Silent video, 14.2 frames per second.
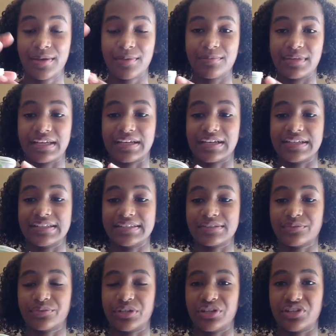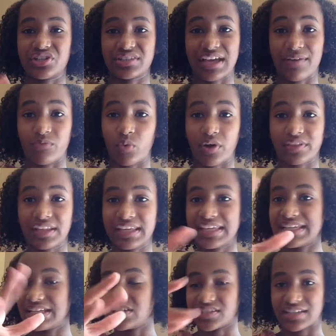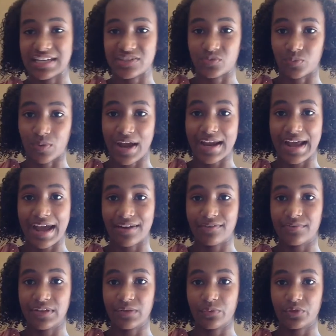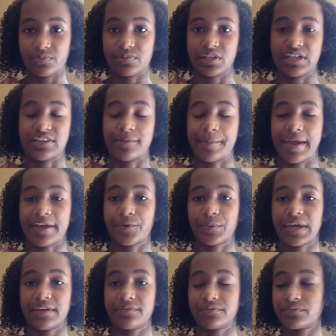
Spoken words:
because when you just have one, the heat just gets right out of it when you put it in the microwave.